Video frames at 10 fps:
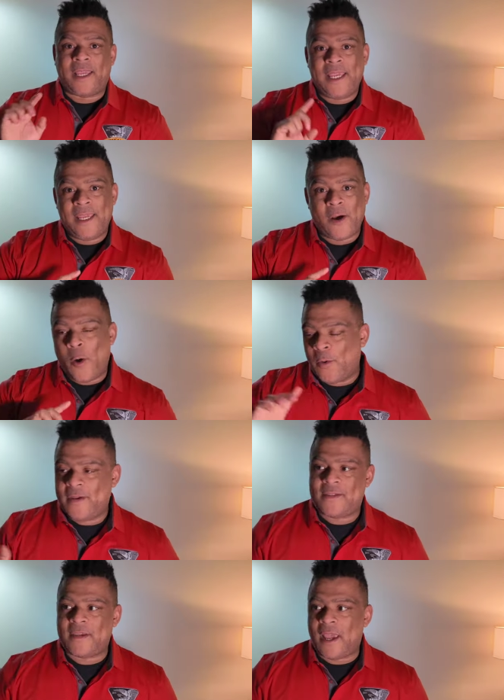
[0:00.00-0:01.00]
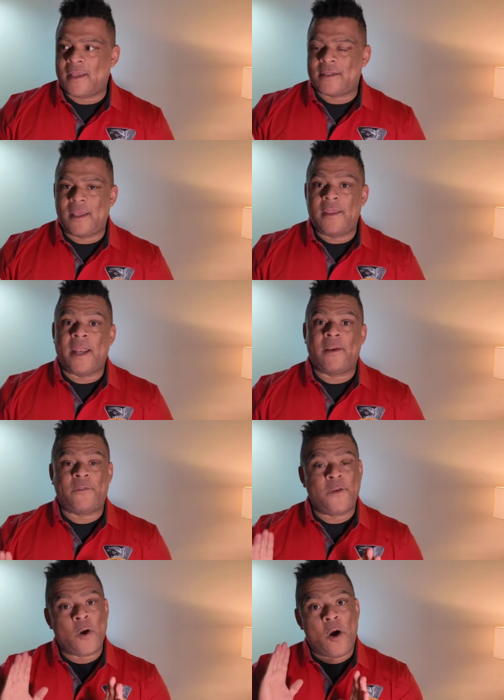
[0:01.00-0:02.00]
he always says that
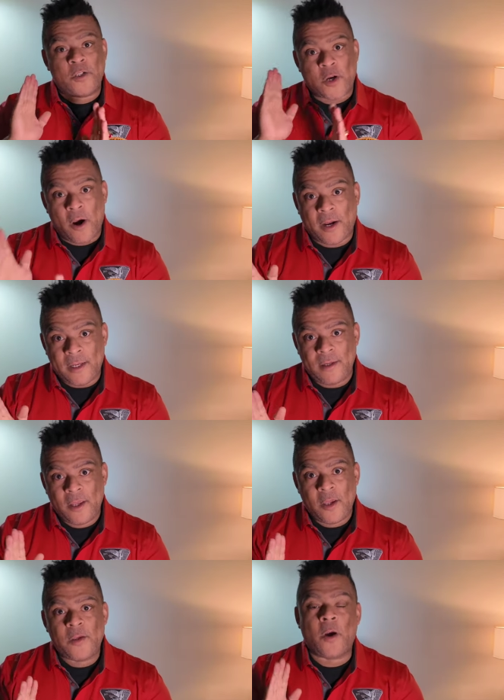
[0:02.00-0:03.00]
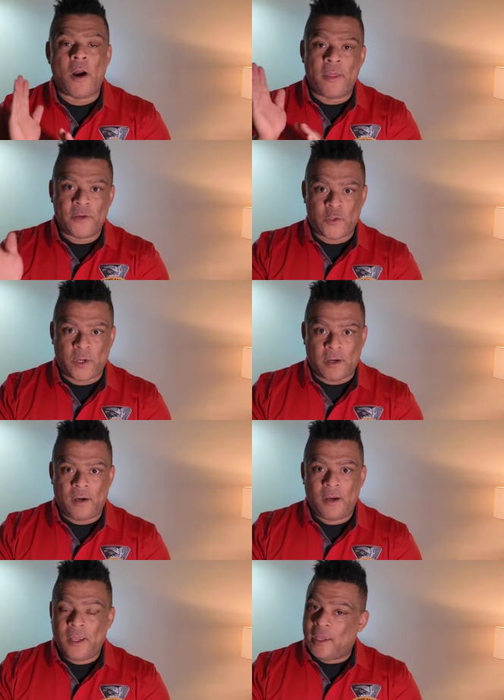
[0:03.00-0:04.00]
if you're on target, you're on the
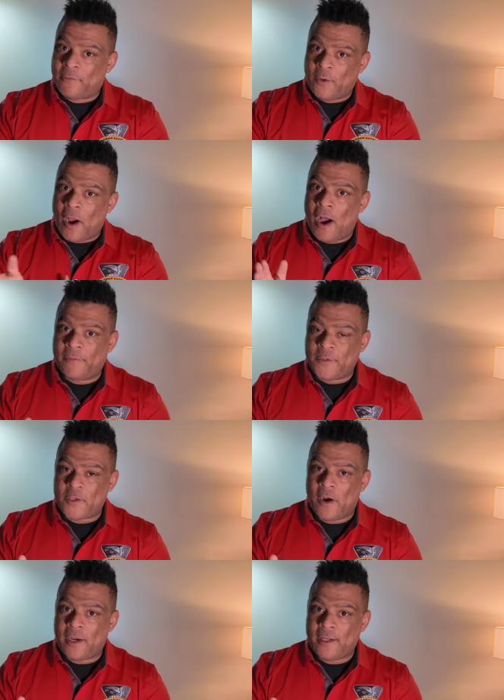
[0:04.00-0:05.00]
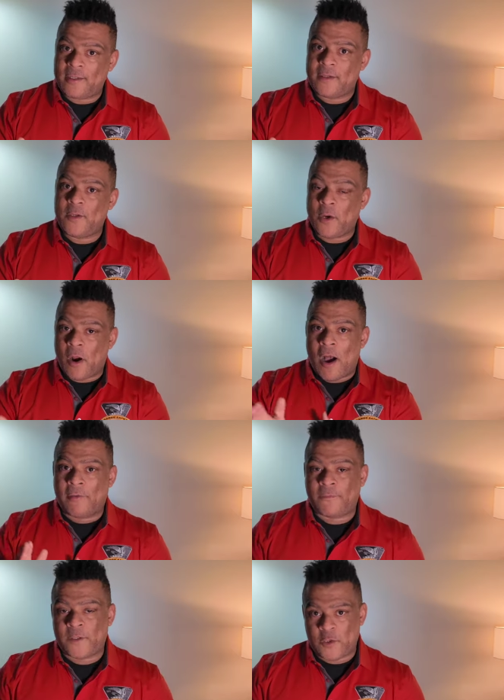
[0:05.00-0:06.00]
trigger. If you're off the target, you're
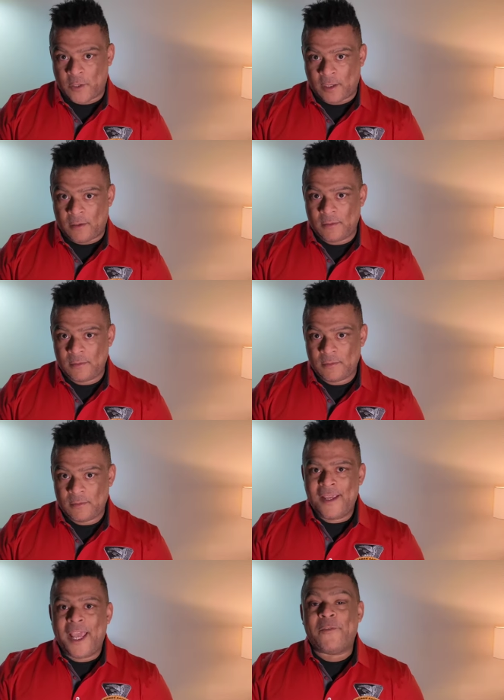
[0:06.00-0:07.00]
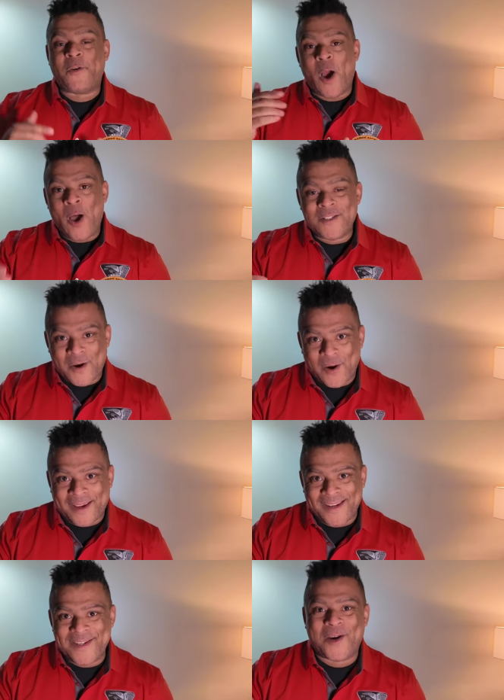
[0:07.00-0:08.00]
off the trigger. If you're on
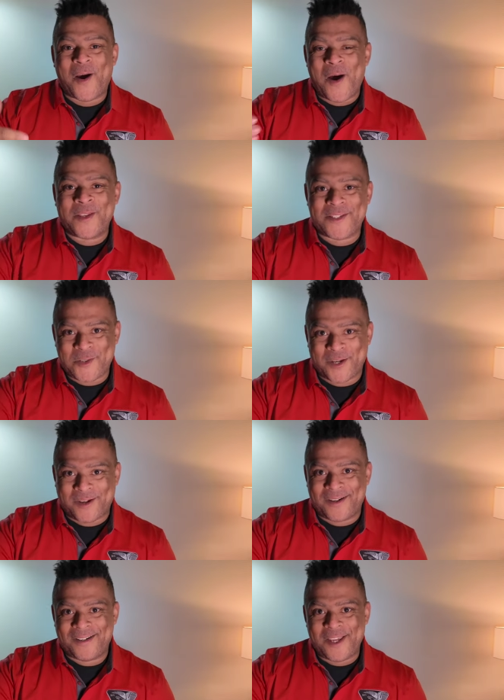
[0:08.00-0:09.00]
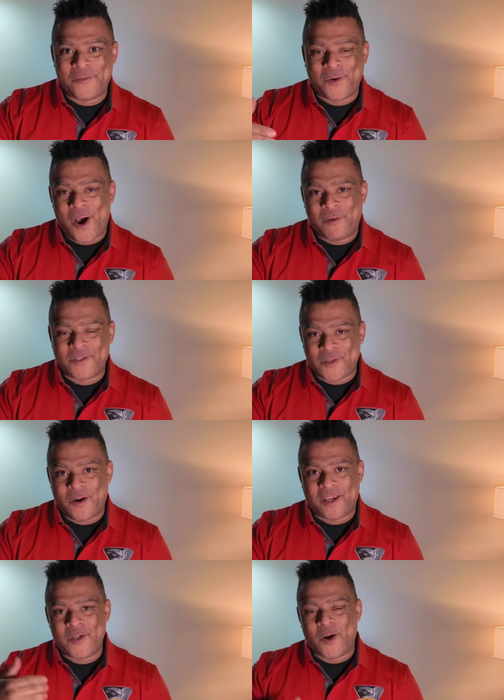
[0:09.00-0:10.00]
target, you're on the trigger. If you're off the
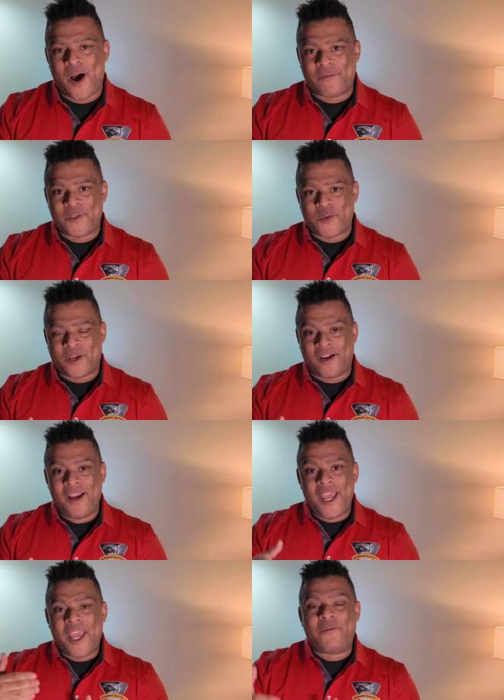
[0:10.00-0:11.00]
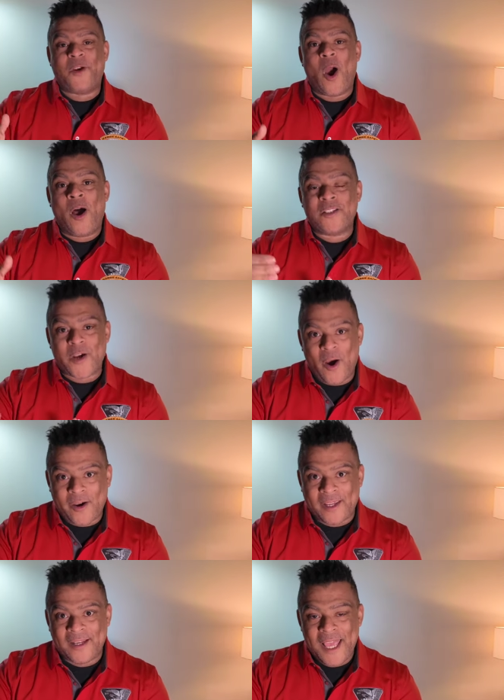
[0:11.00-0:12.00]
target, you're off the trigger. If you're on
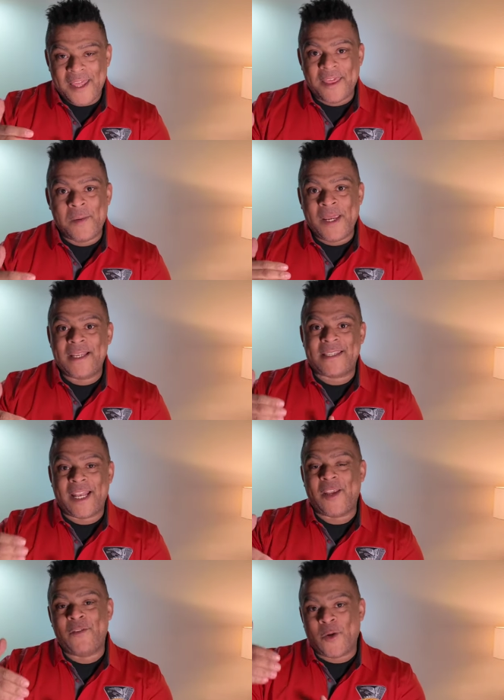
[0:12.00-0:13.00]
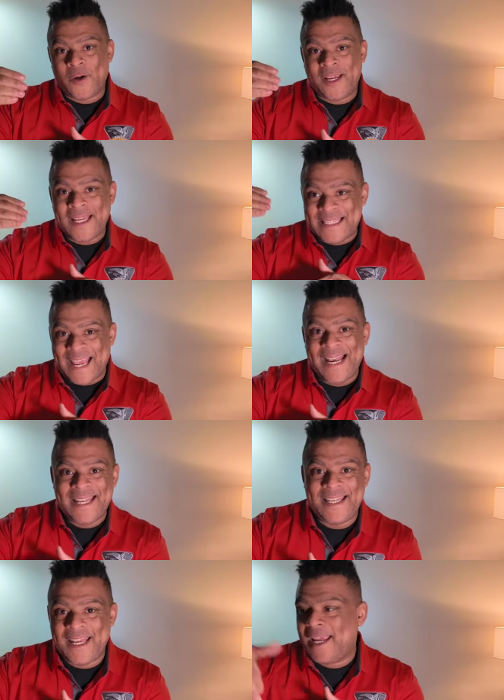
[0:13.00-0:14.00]
target, that means that if your
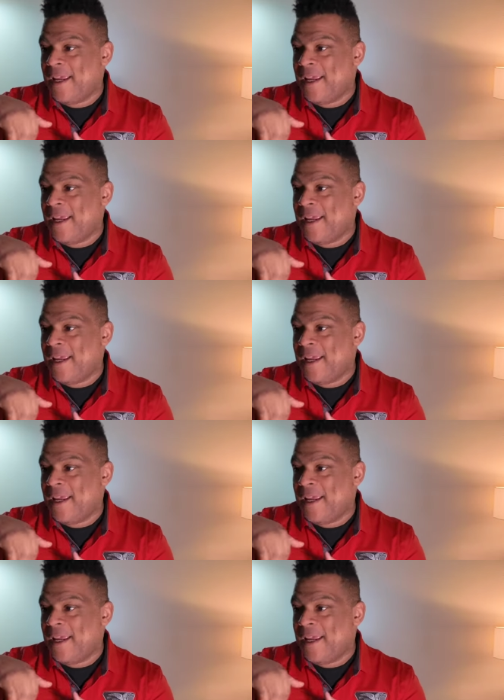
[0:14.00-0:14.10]
intended